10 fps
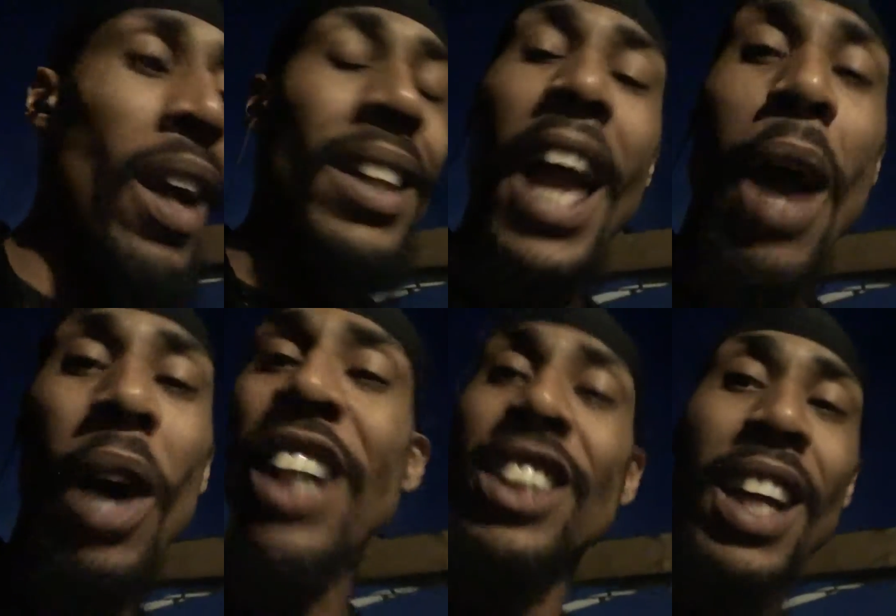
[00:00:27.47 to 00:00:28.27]
Damn,
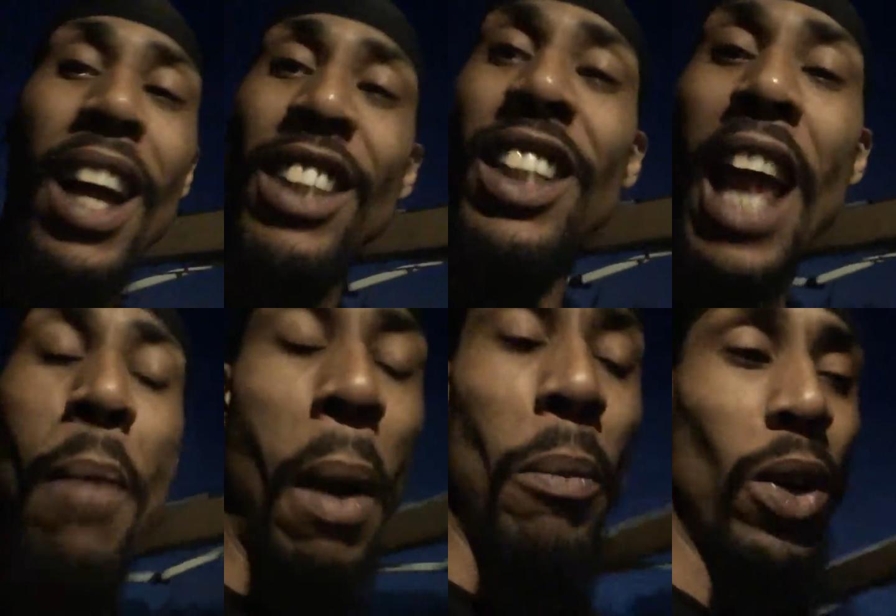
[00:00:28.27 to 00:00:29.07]
I should have
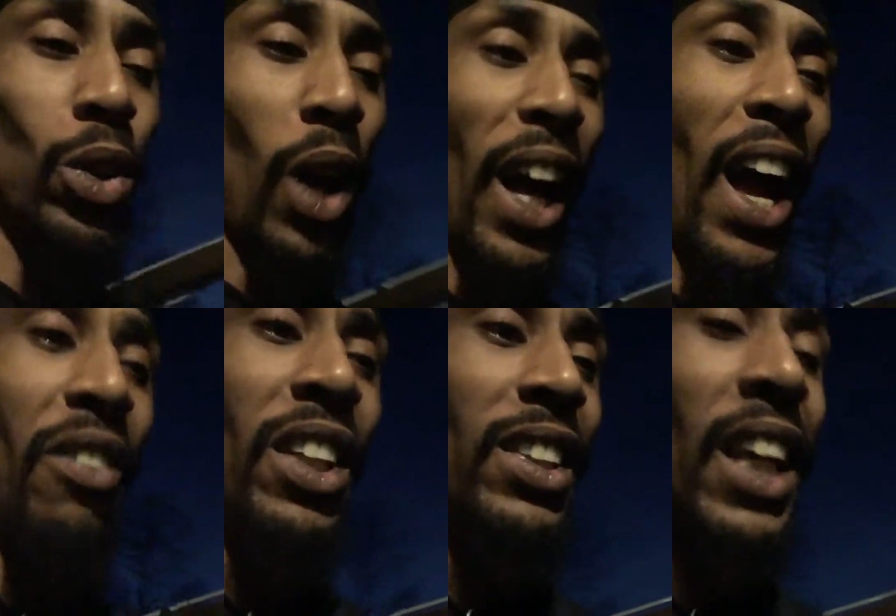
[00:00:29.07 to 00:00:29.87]
my book so I could
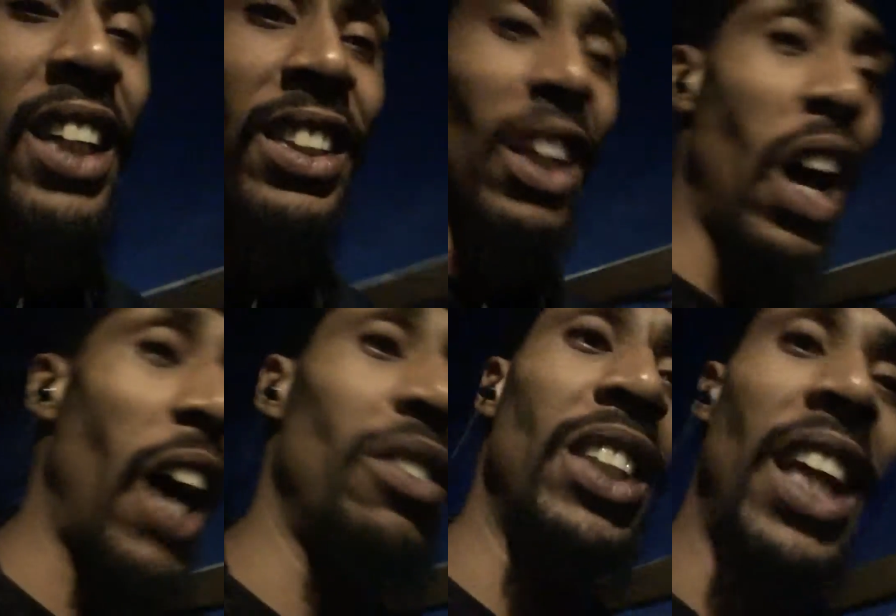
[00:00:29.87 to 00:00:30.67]
have the exact, so I
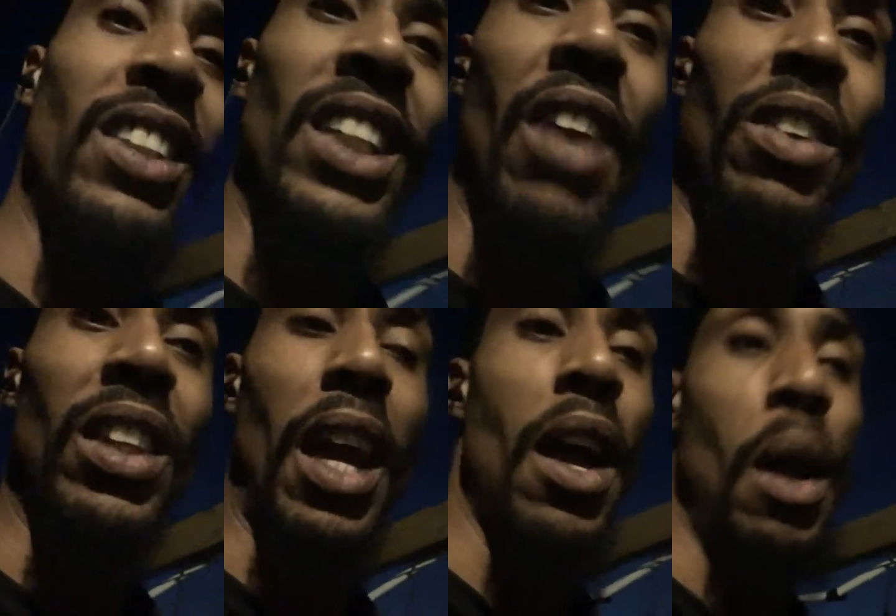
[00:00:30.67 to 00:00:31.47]
have dates and
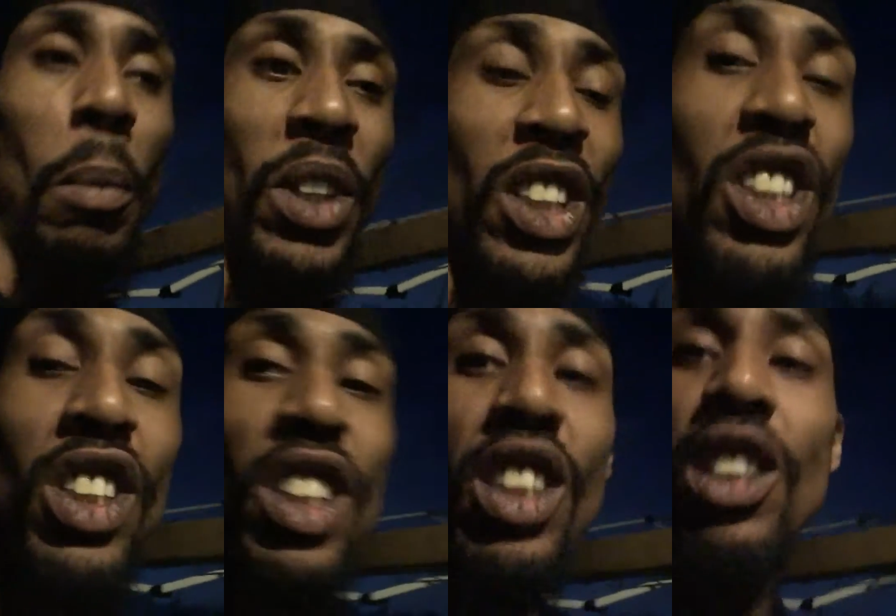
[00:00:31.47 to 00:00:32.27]
everything. But this
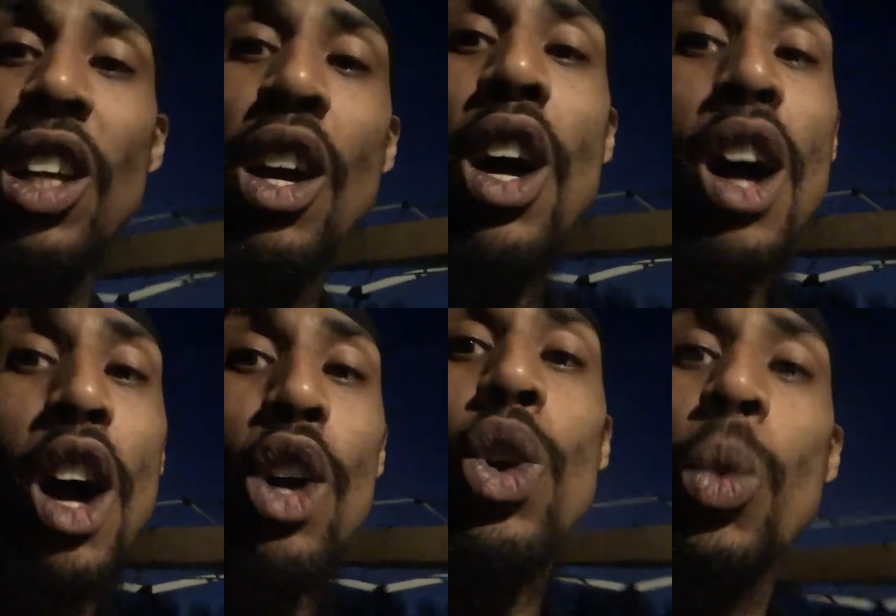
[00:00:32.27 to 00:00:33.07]
is just a
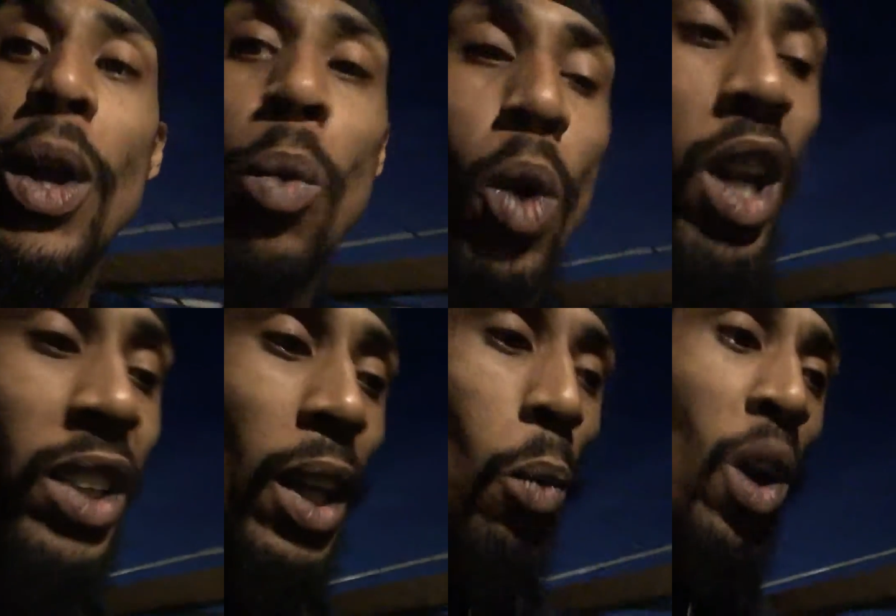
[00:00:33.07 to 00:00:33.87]
quick one
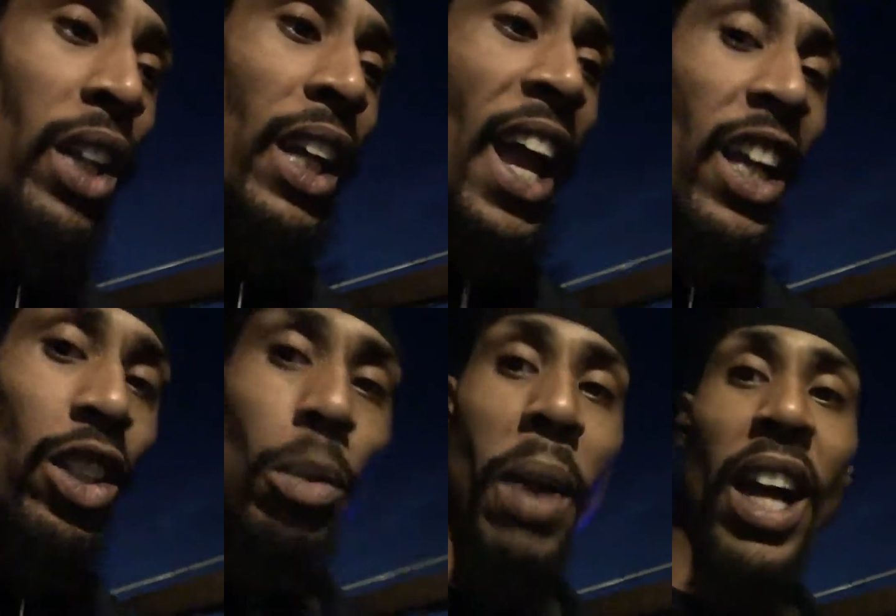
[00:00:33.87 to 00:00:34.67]
because I wanted to
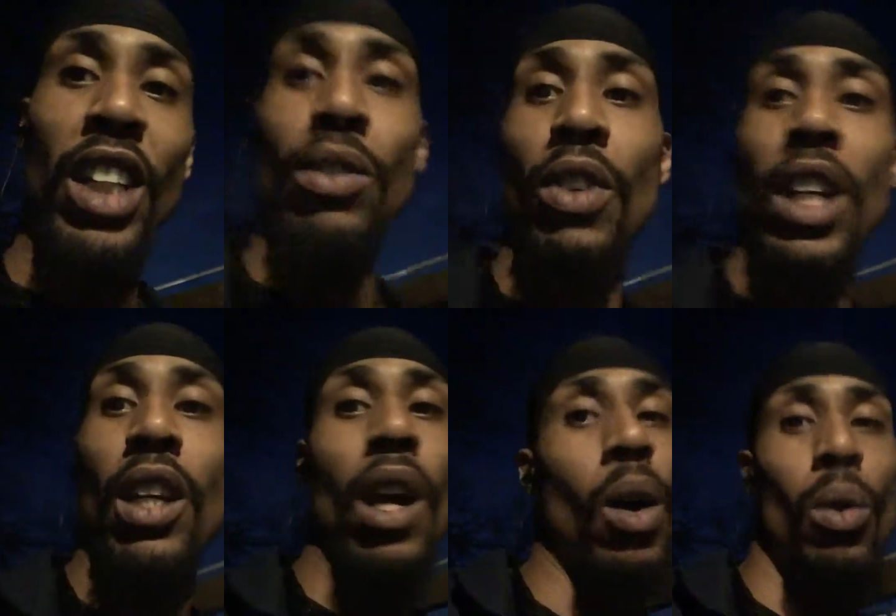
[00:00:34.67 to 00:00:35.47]
answer back his
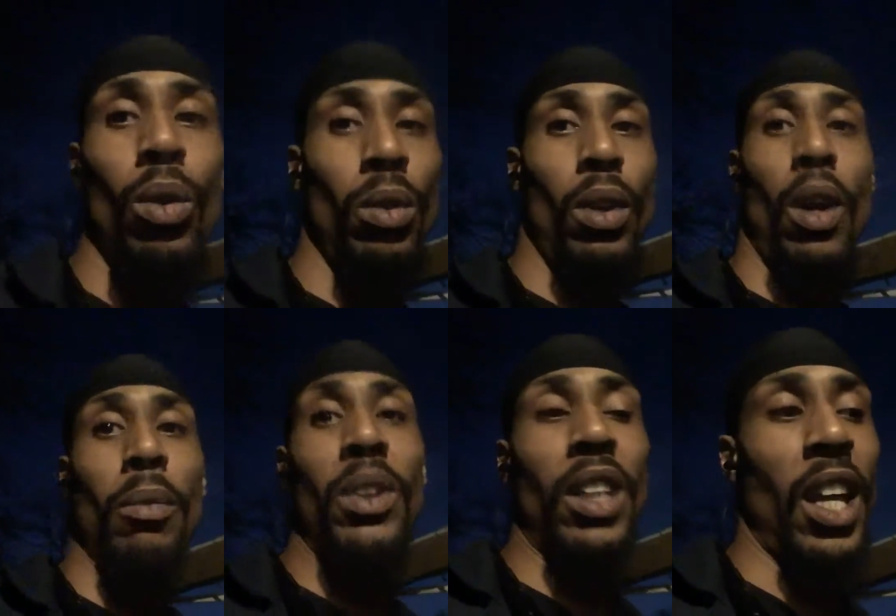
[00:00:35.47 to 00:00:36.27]
video. You know what
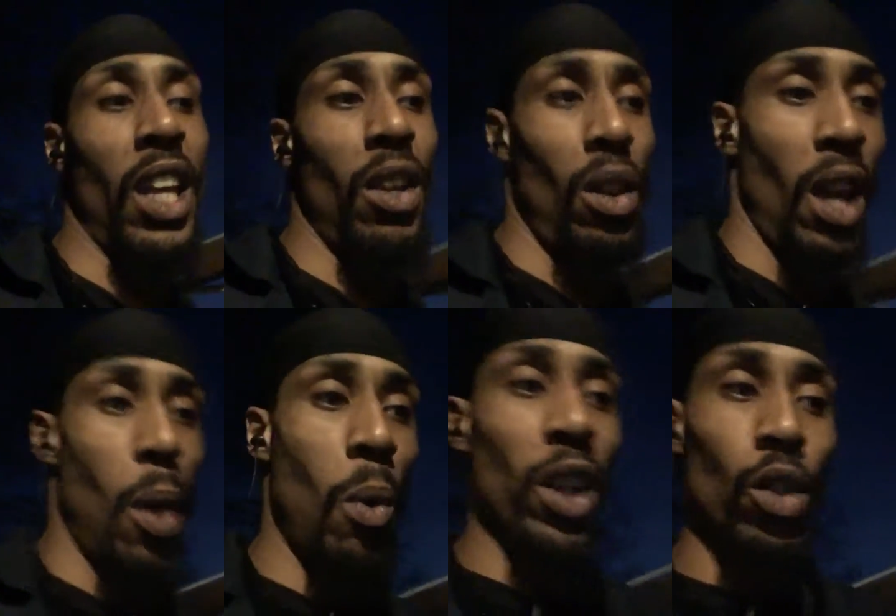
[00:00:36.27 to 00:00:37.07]
I'm saying? I
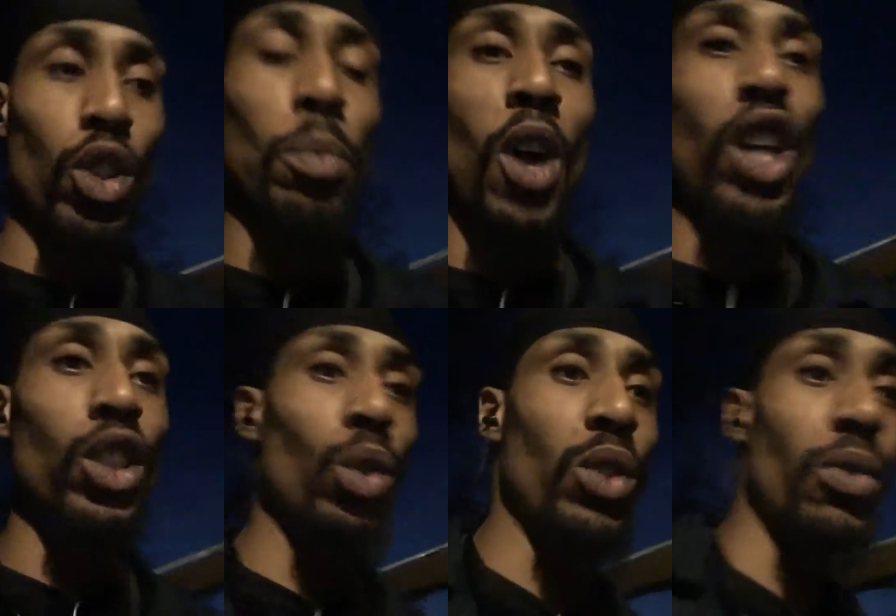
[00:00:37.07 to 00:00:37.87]
wanted to respond
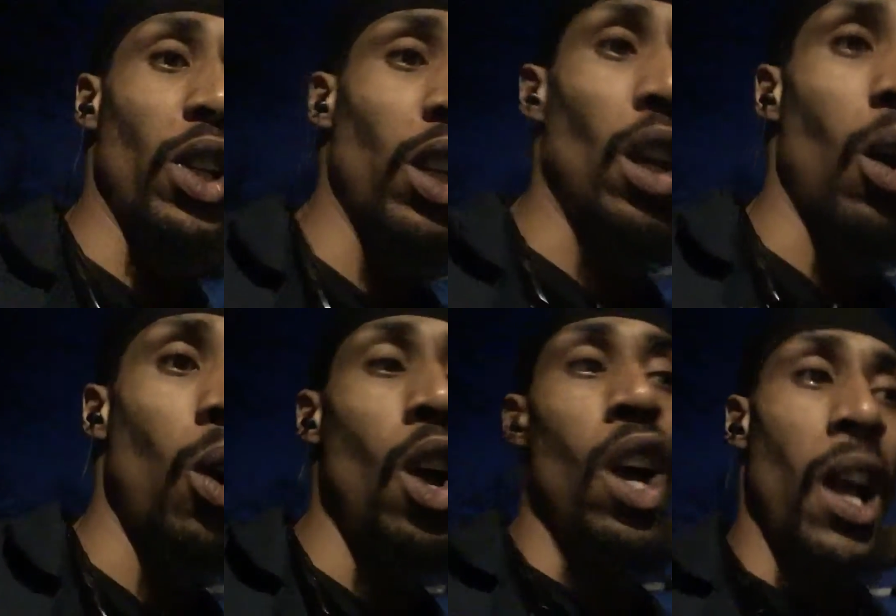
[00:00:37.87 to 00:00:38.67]
to his video,
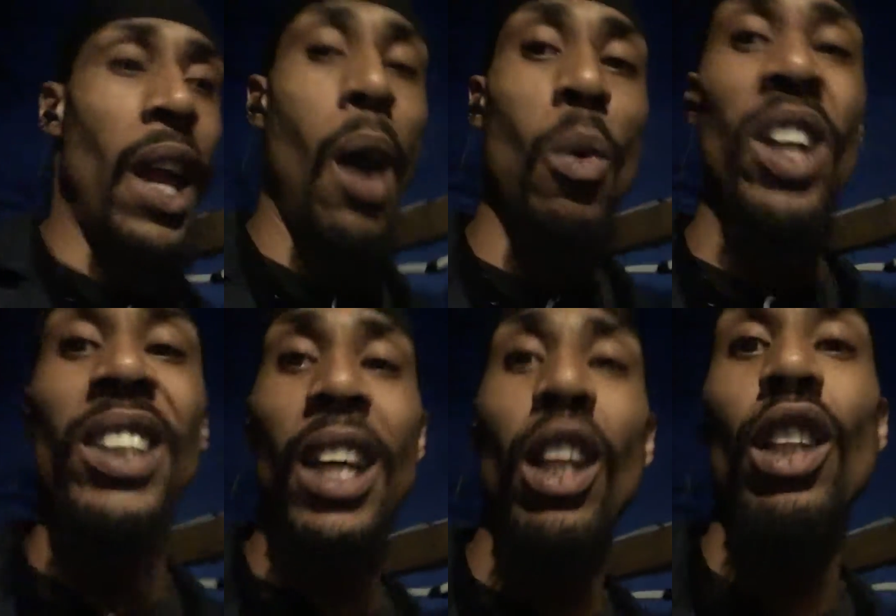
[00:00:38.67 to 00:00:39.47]
and I want to
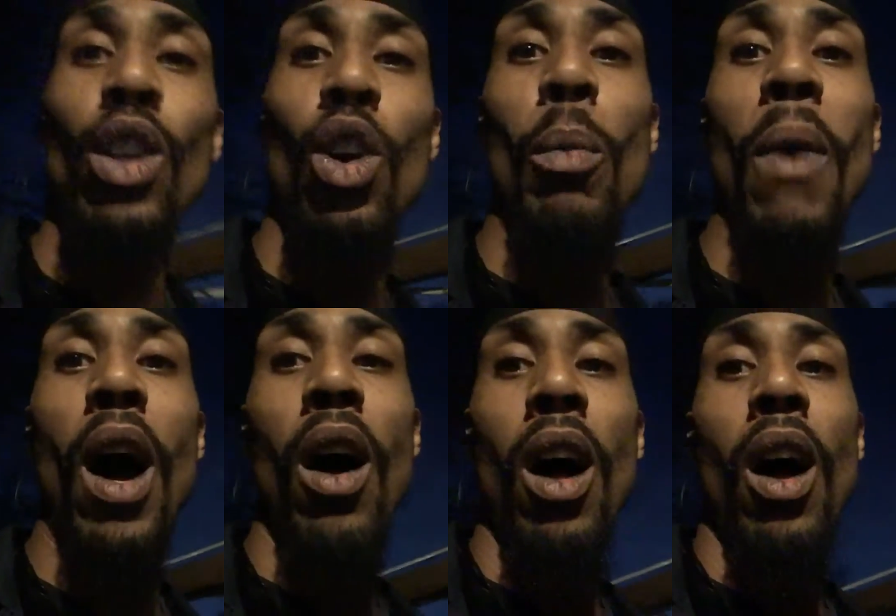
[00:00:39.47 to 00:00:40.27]
tell a little
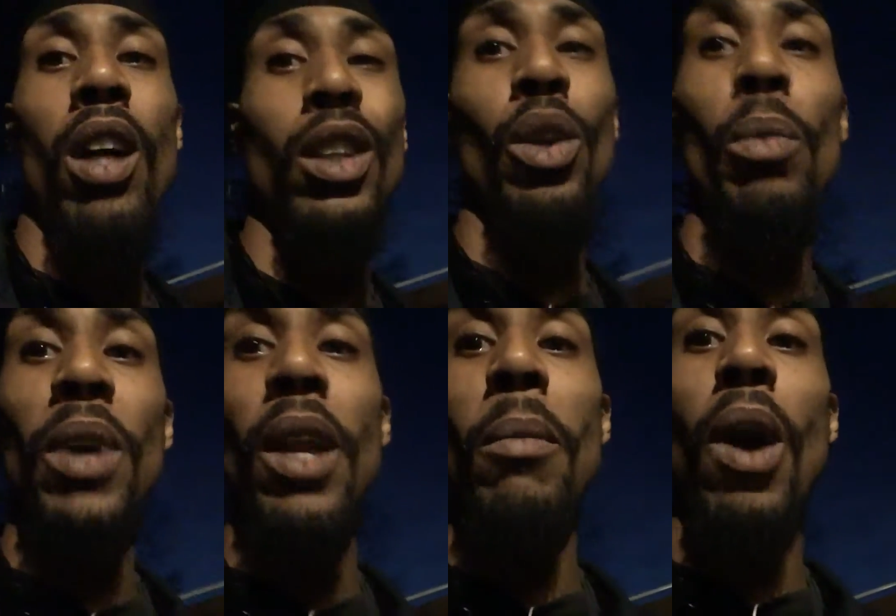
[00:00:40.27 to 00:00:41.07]

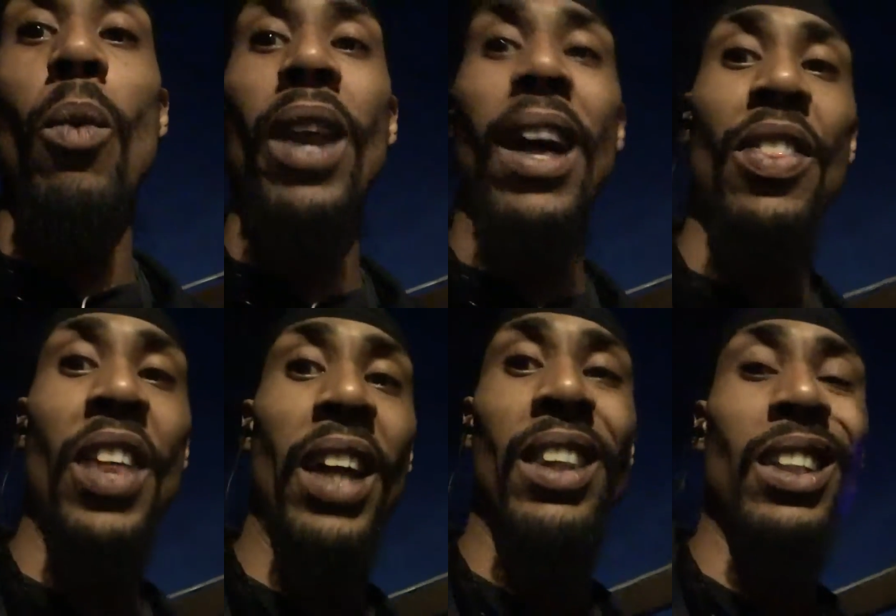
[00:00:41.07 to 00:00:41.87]
bit about what I
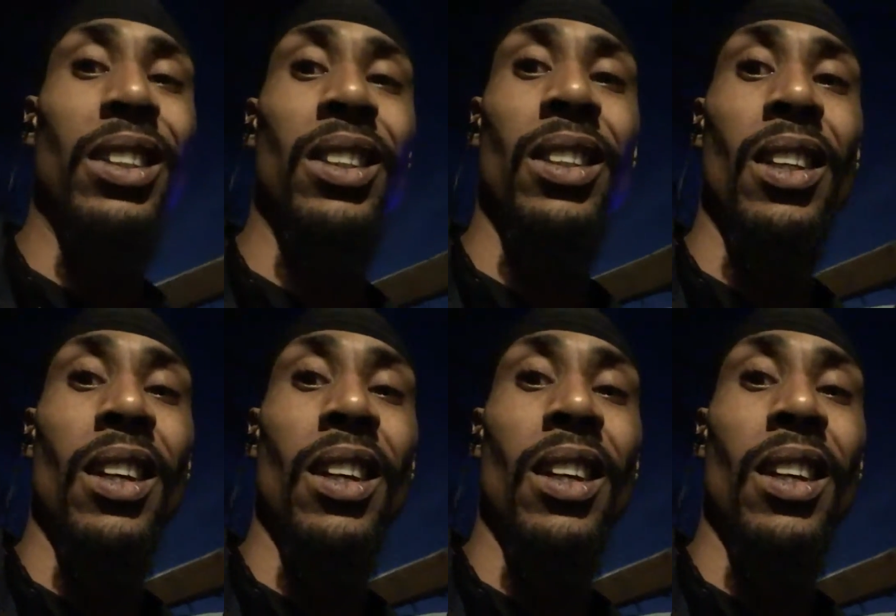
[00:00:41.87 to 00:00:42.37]
think this